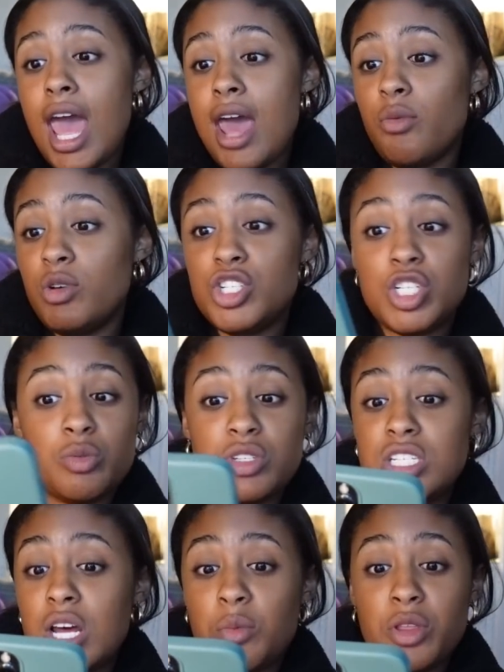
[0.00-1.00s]
And when she
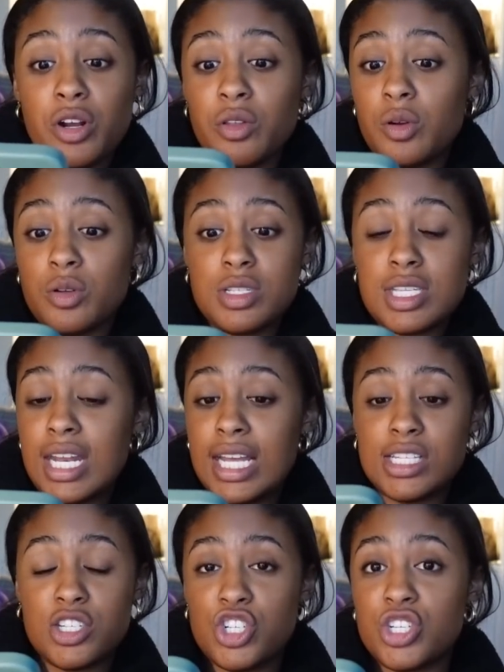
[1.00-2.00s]
was done with her little
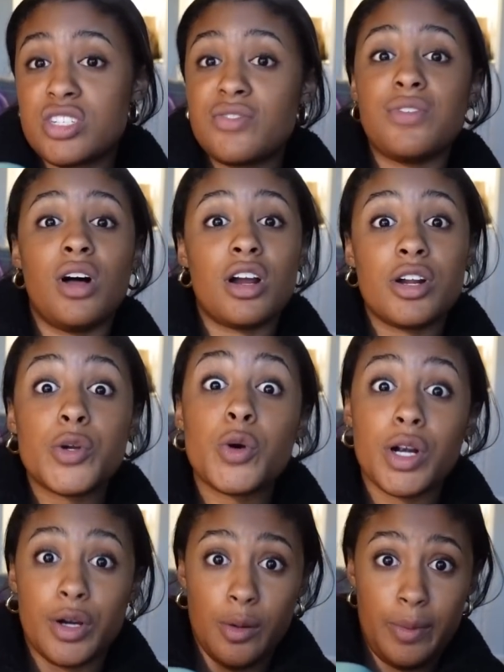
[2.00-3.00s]
sentence, she just flung her
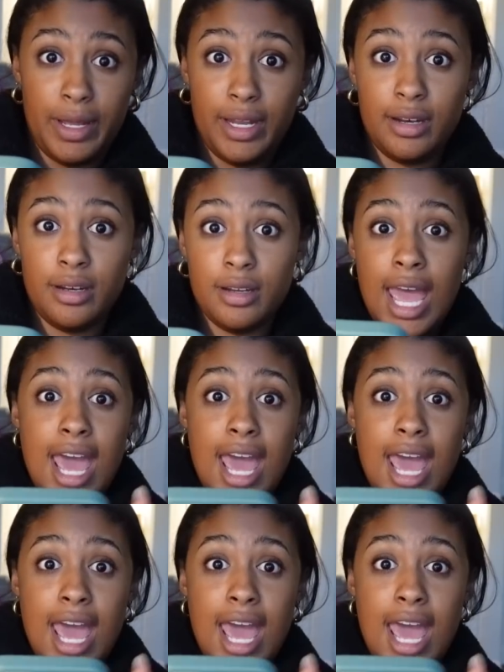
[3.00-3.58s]
door open.